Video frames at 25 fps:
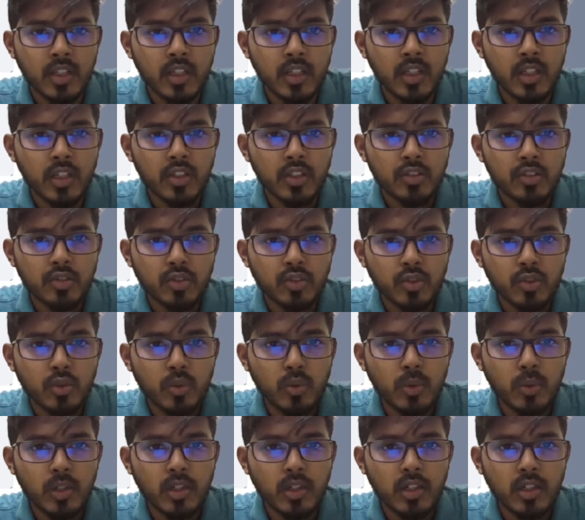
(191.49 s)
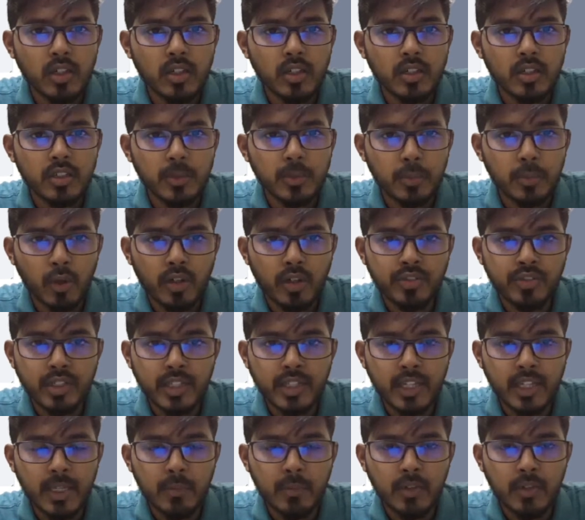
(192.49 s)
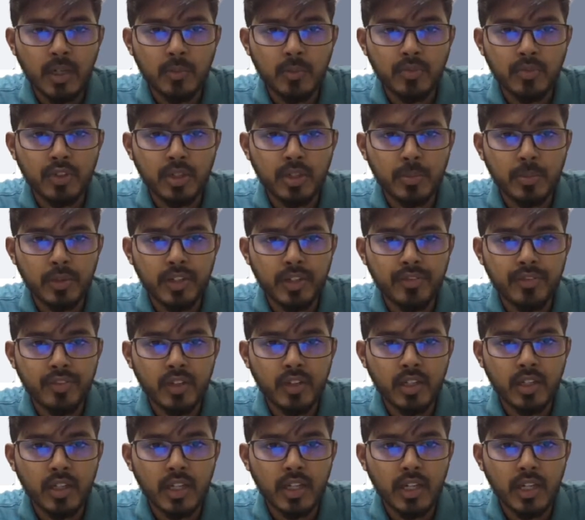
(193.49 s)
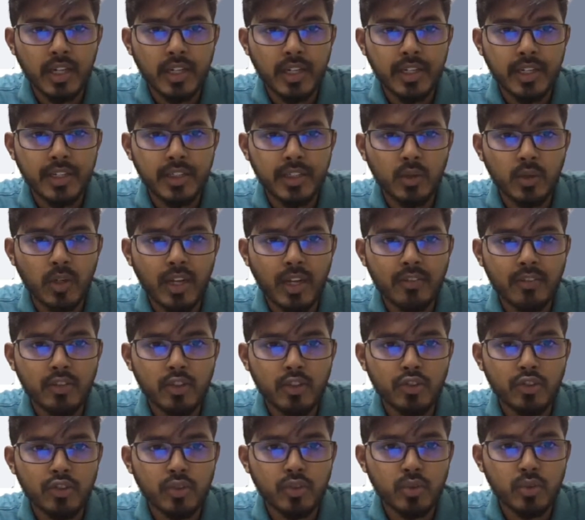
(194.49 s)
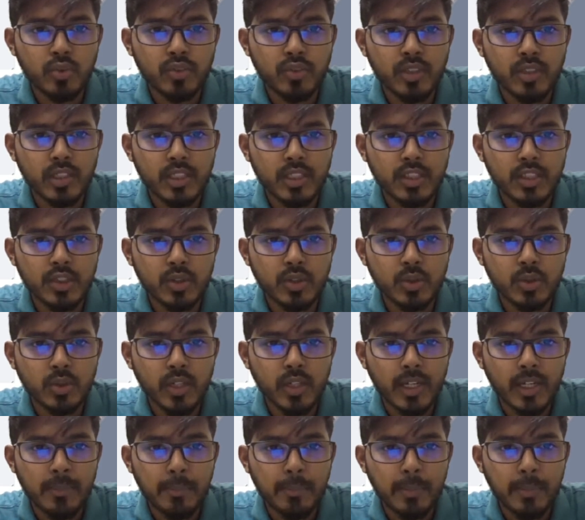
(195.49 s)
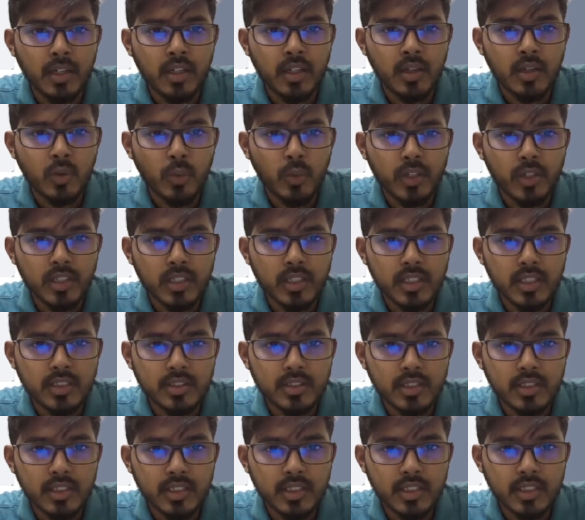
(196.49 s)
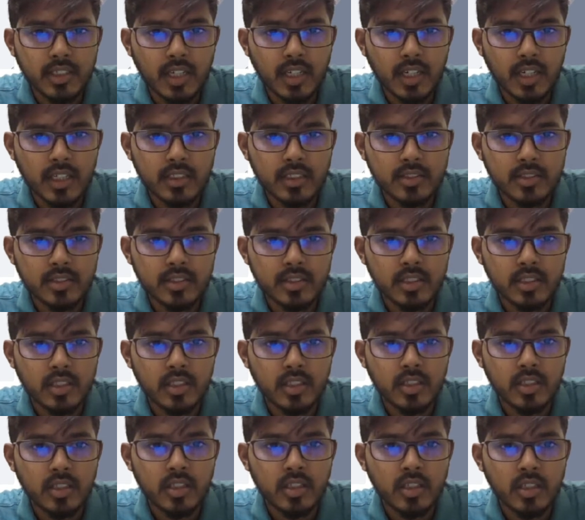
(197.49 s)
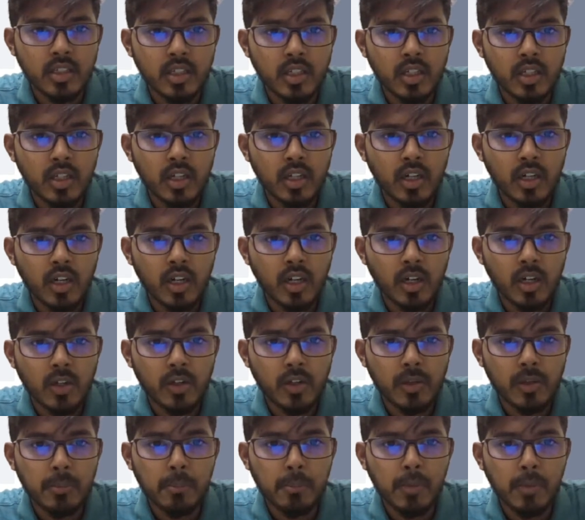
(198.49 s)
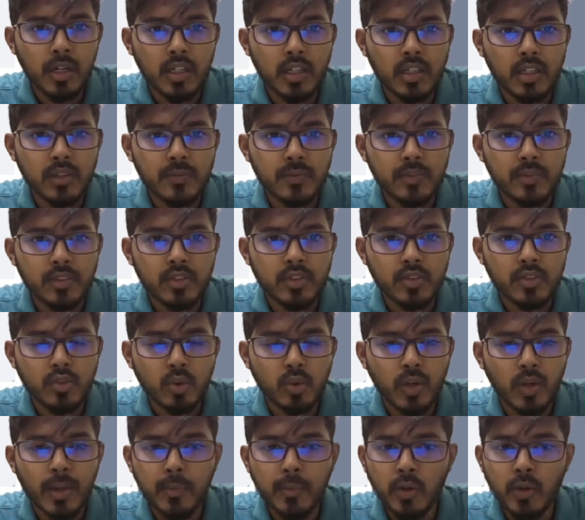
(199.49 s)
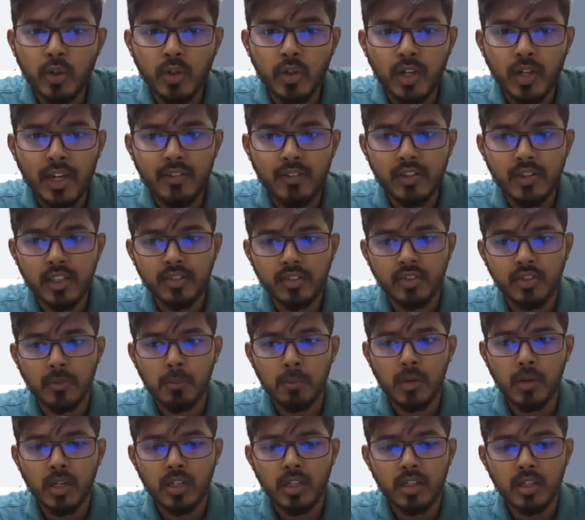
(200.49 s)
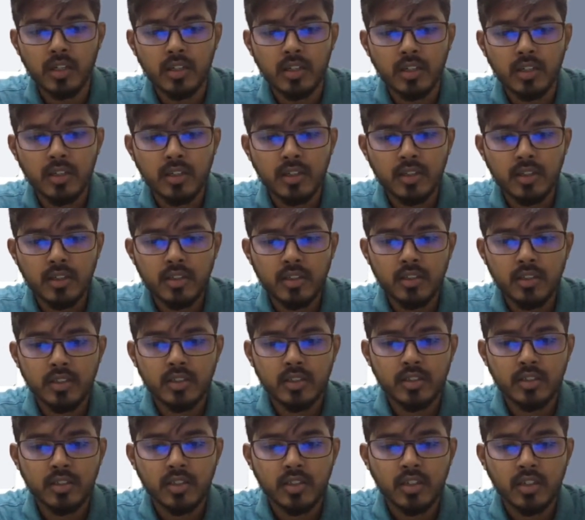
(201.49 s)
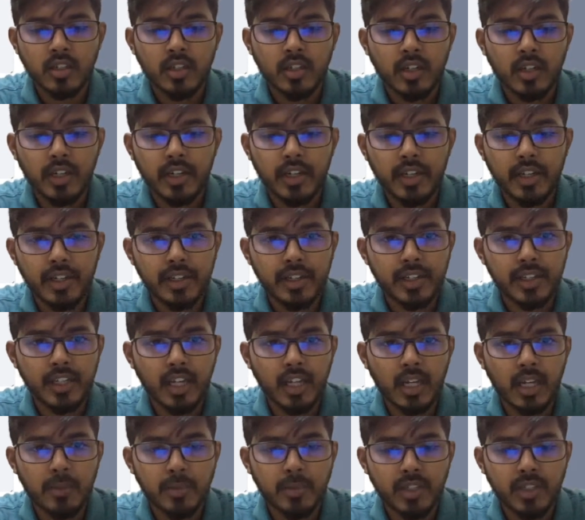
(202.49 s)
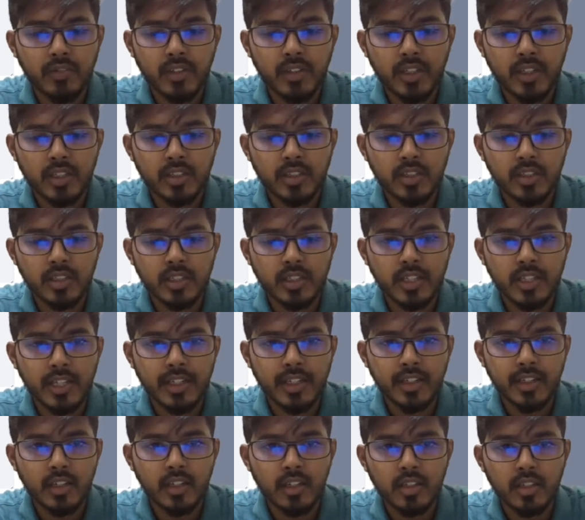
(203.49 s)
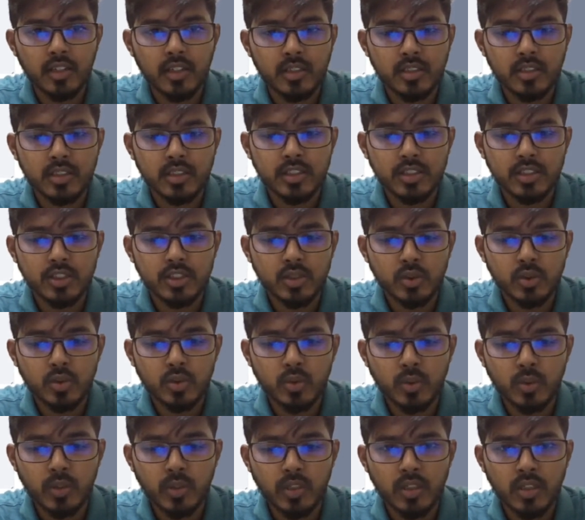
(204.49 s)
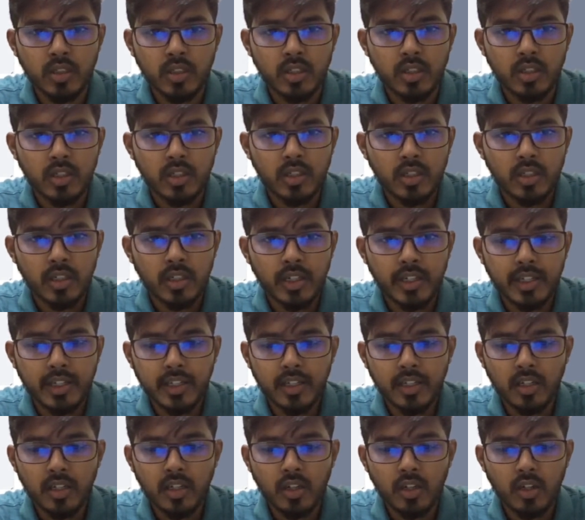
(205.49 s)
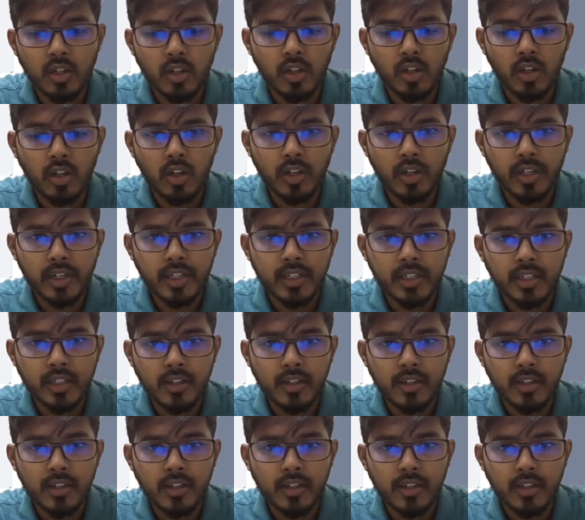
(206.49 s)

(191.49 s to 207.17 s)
So the project name comes here pre-filled, and you'll have to choose the issue type, whether it's a task or a bug. So I'm going to have it as a bug, and I'm giving it the title issue in login,